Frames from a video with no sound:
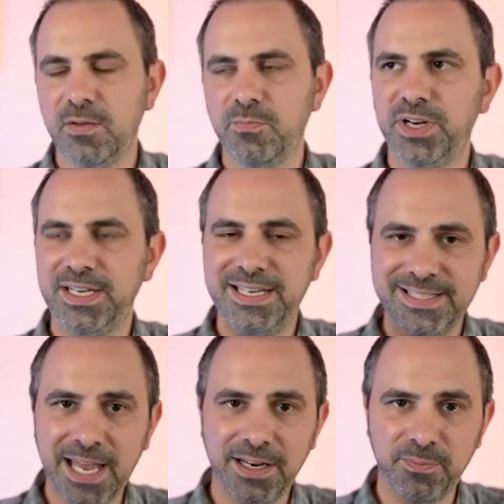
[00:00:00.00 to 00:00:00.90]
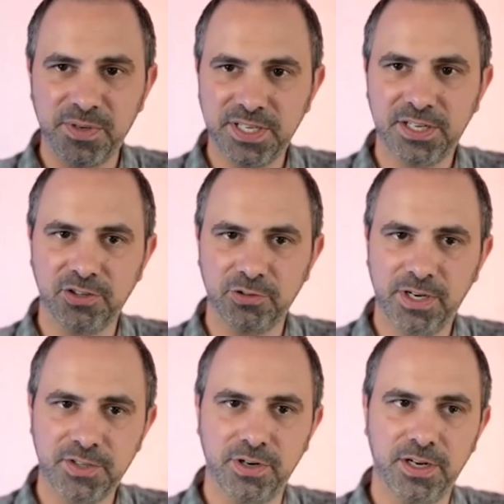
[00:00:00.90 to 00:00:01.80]
But he's at a particular
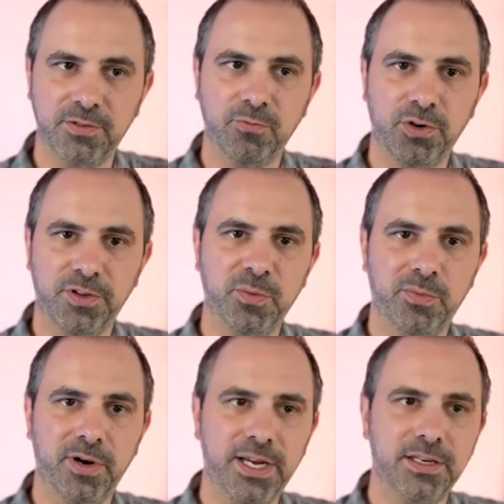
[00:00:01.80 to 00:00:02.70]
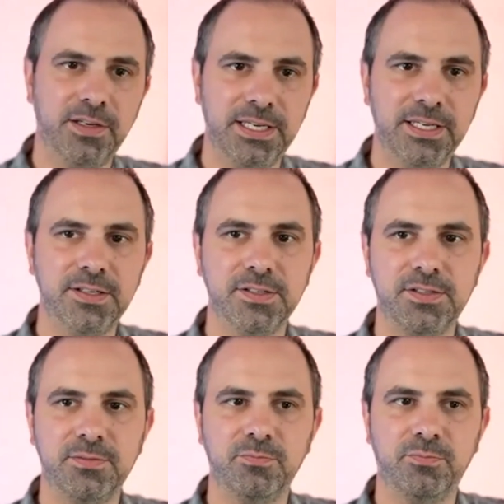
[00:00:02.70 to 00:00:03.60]
restaurant where their brand
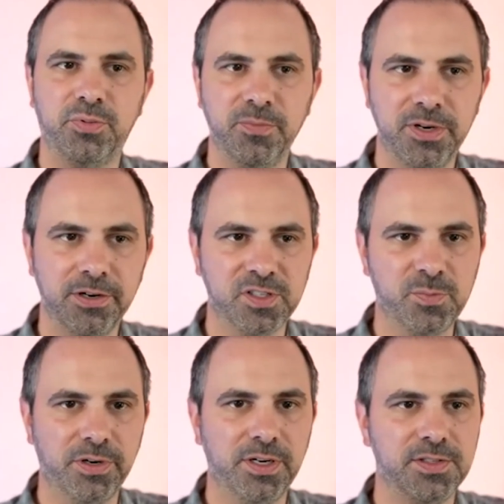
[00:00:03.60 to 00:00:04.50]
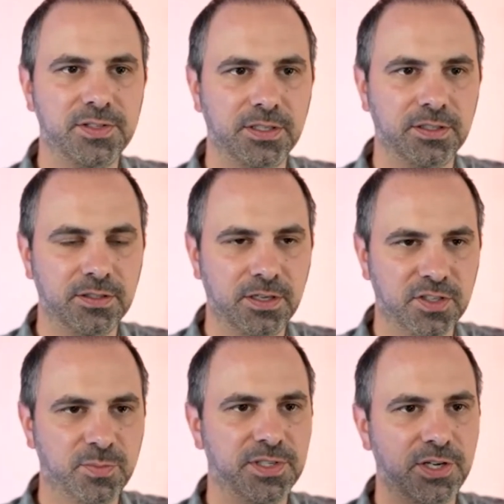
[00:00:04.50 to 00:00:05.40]
is premier experience in
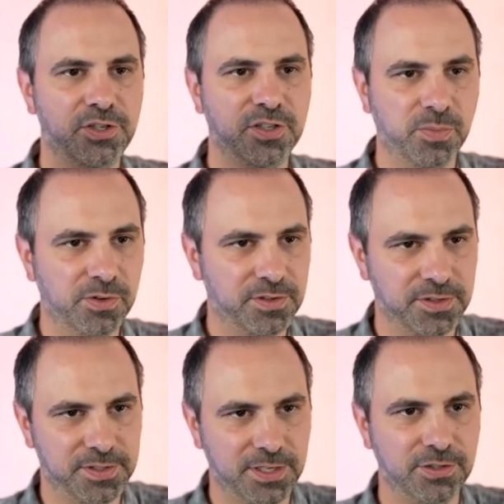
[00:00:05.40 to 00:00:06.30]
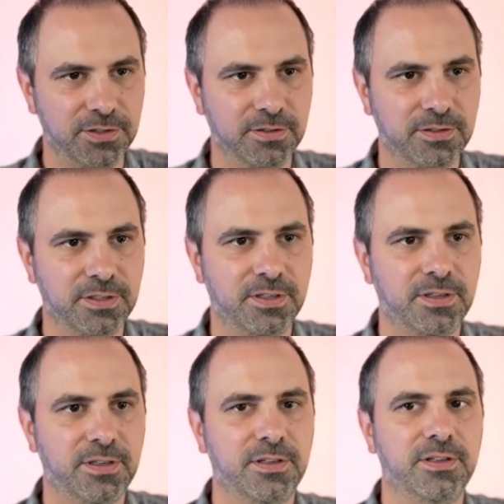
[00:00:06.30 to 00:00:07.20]
customization and personalization.
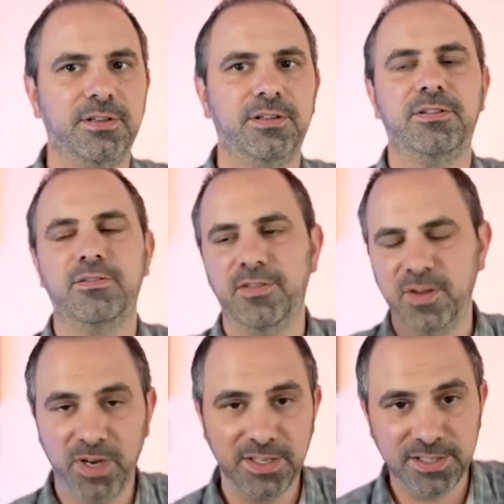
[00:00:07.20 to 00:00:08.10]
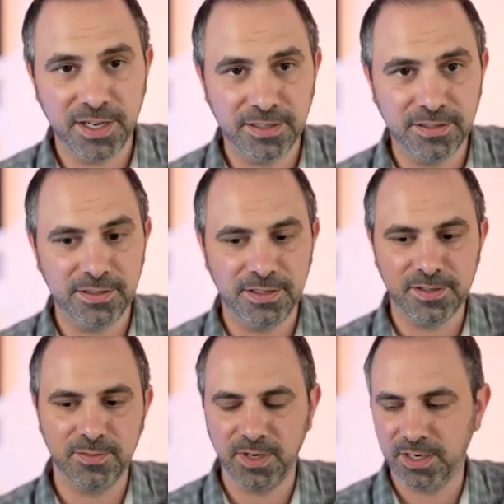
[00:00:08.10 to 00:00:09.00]
Then my son
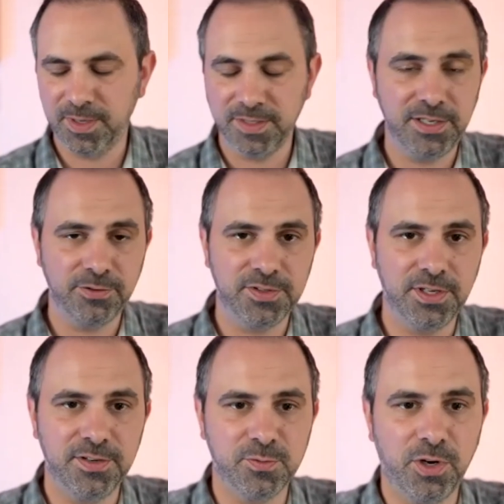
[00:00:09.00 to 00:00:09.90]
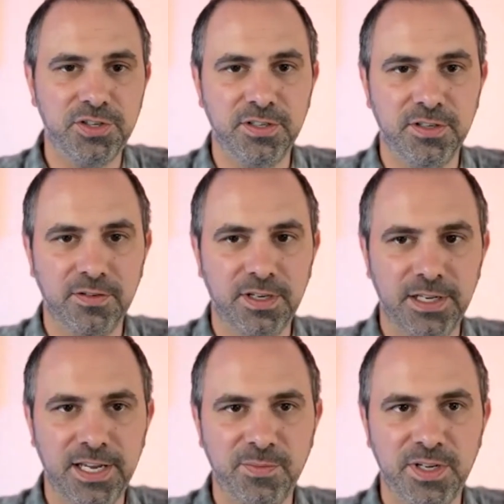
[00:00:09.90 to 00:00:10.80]
is my 10-year-old son is watching an
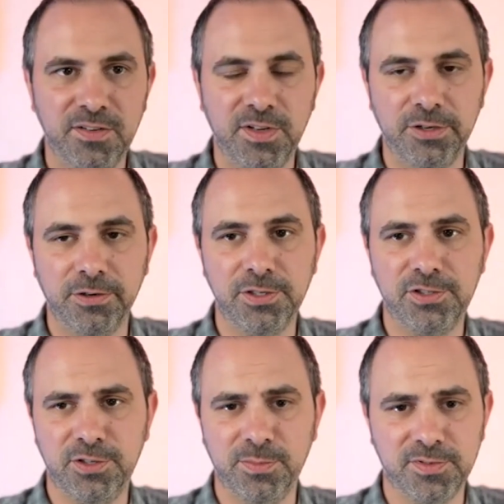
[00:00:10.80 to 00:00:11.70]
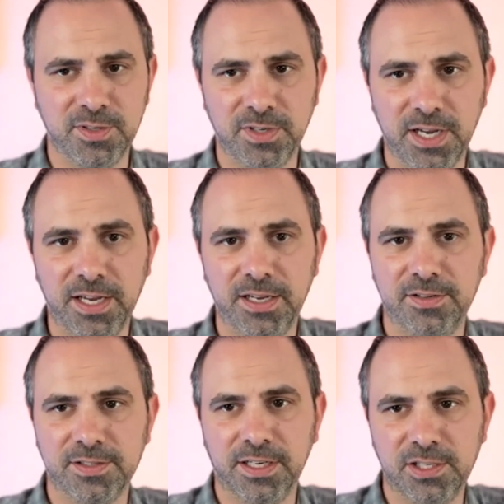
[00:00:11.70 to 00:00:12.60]
animated video on YouTube of some guy,
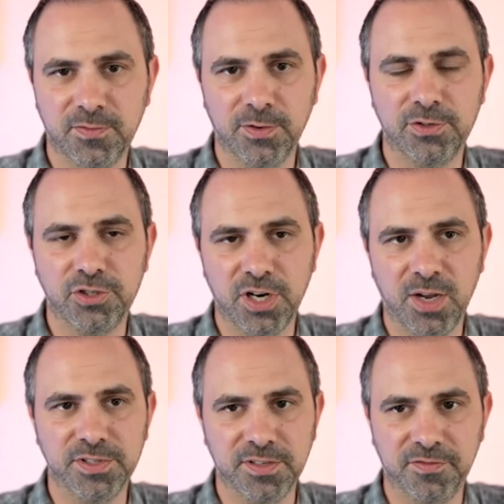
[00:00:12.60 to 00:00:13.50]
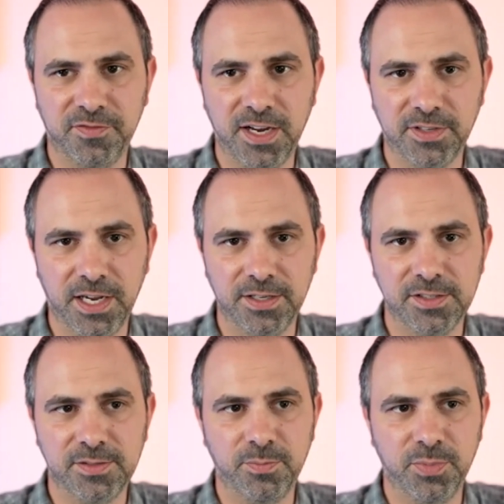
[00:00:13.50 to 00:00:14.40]
is like, his first job was at Five
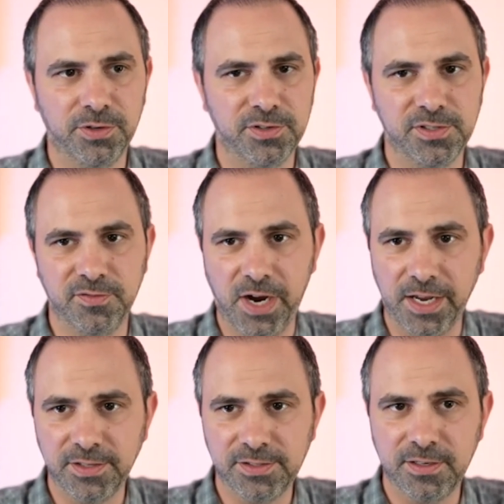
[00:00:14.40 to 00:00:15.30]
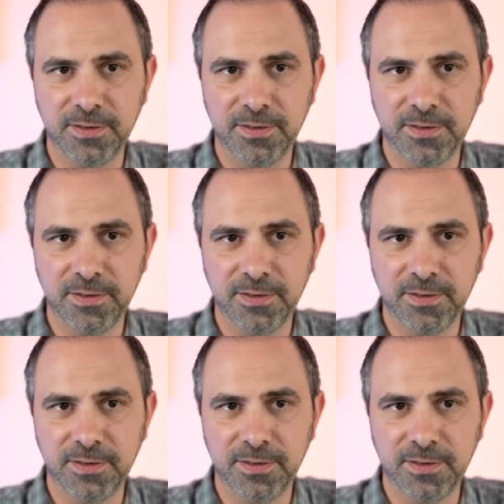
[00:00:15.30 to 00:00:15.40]
Guys Burgers and Fries.